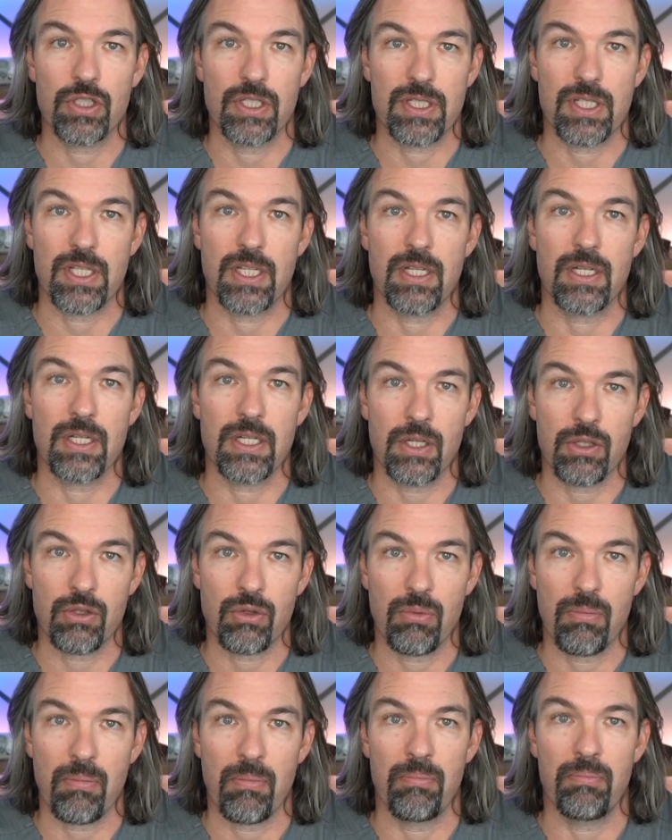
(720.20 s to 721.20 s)
is the
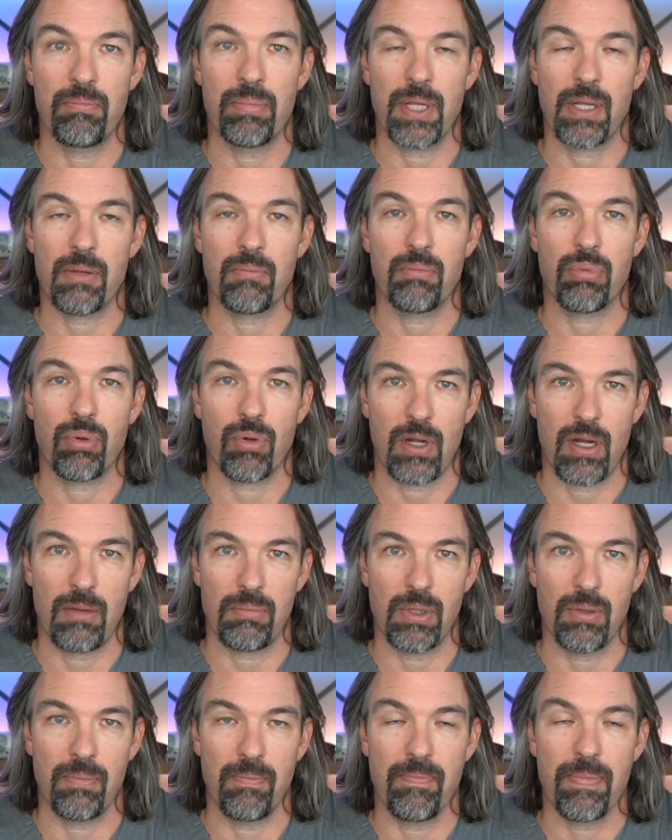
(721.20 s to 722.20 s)
other big
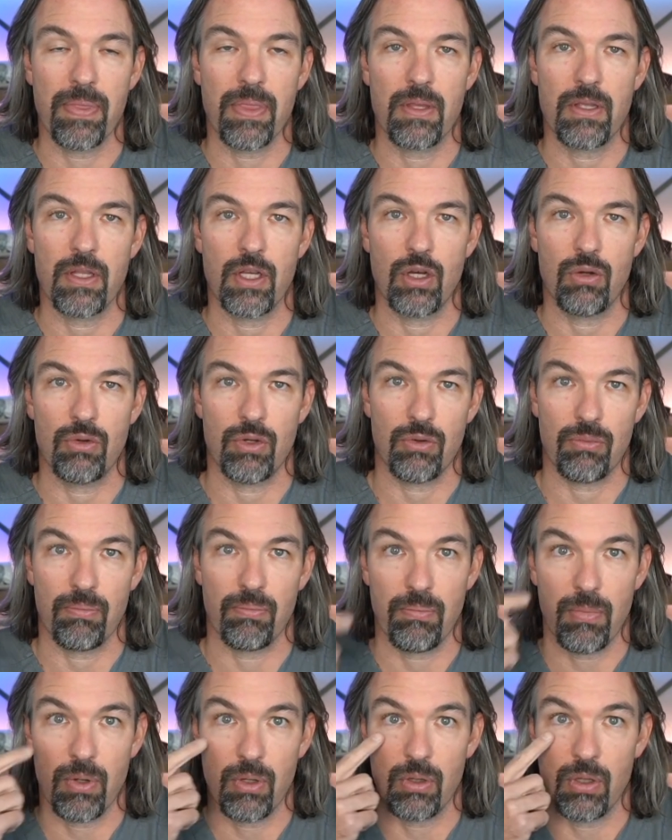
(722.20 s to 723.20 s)
problem. Your
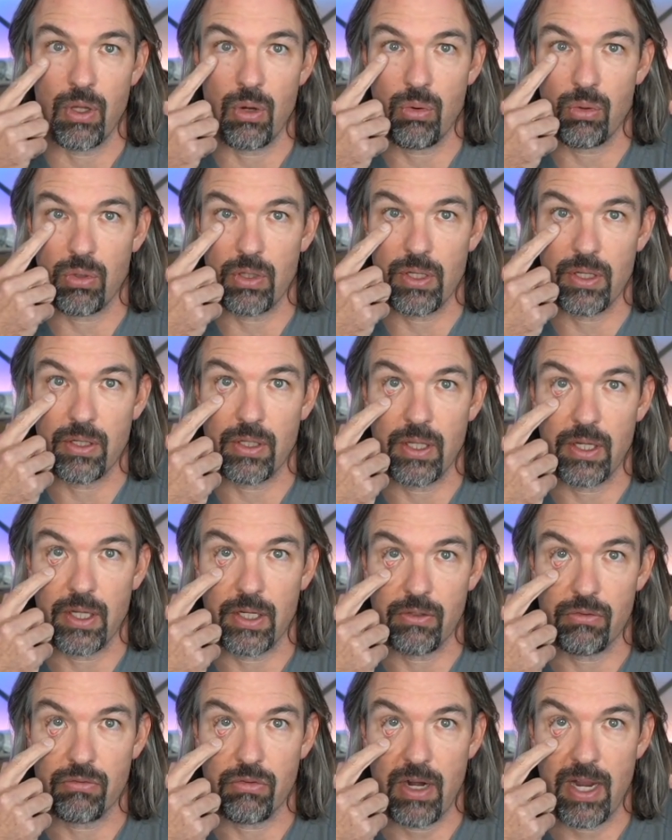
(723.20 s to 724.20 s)
lower lid
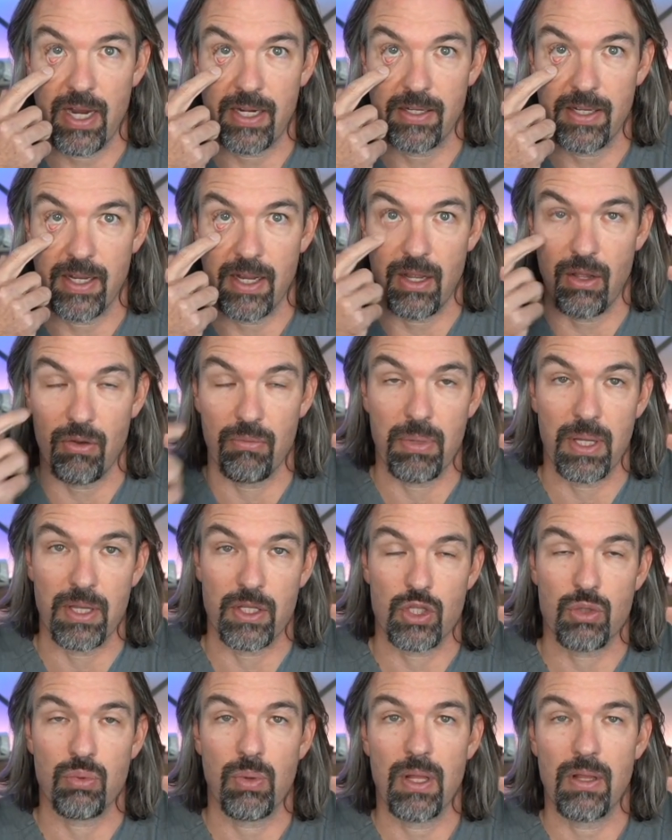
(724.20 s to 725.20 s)
getting dragged down by the
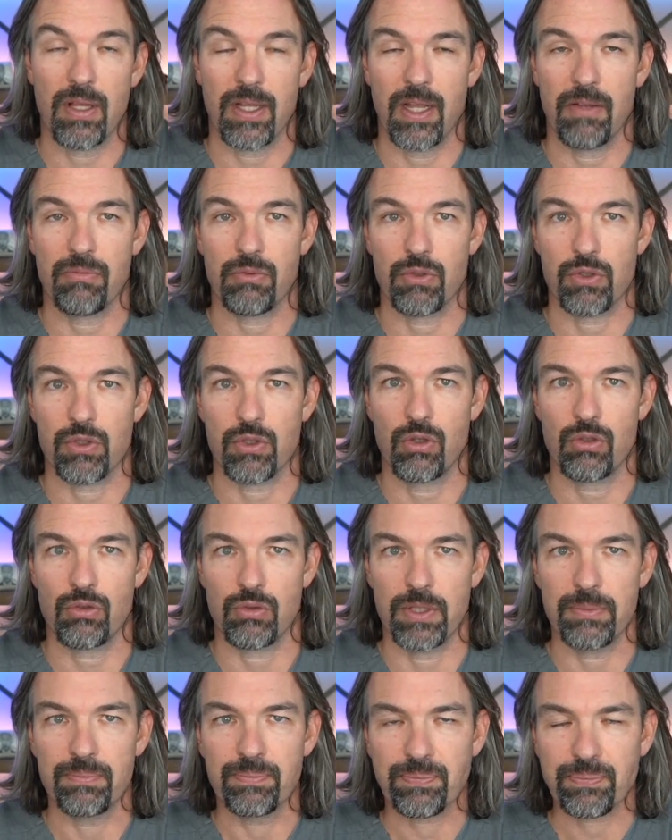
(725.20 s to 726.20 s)
swelling after
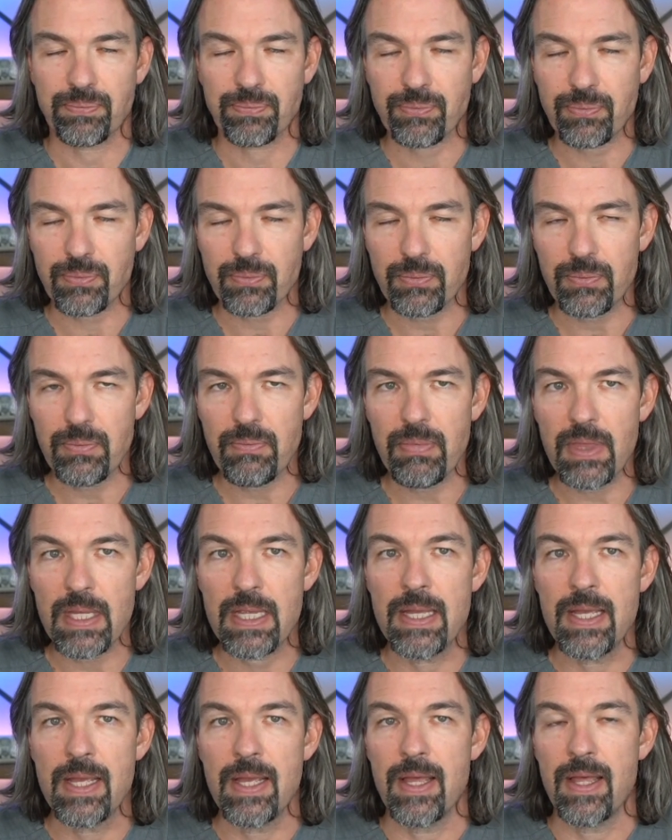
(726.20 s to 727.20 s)
surgery.
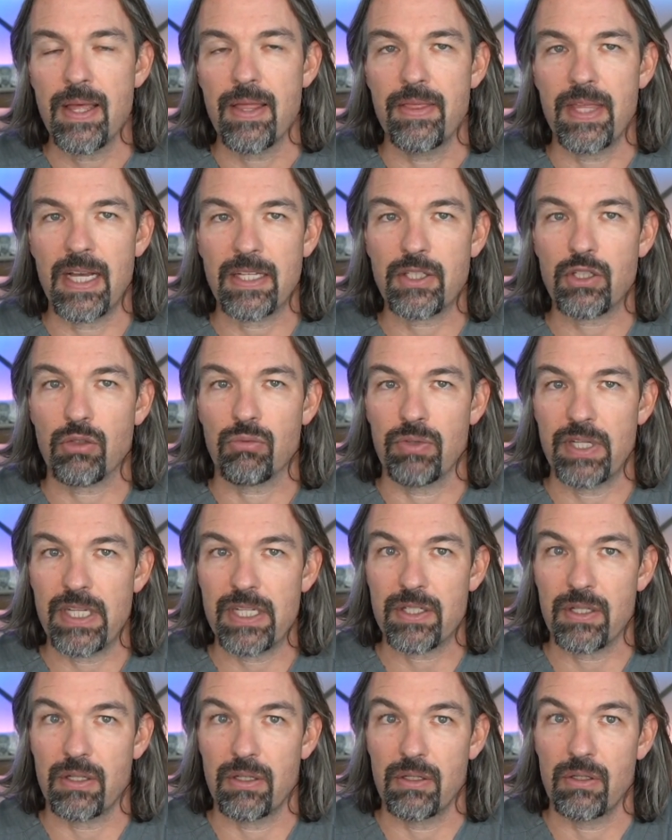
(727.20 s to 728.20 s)
That's a
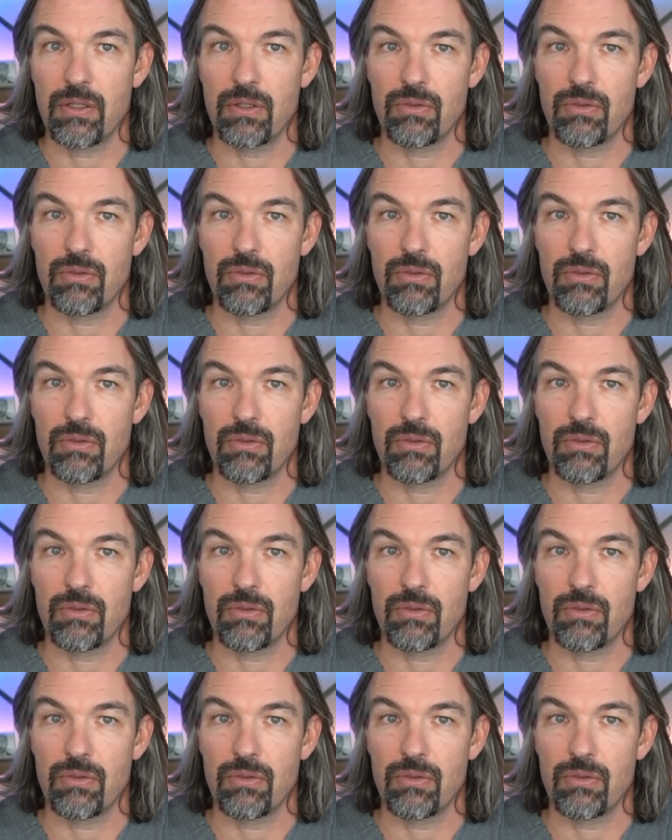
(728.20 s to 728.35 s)
reason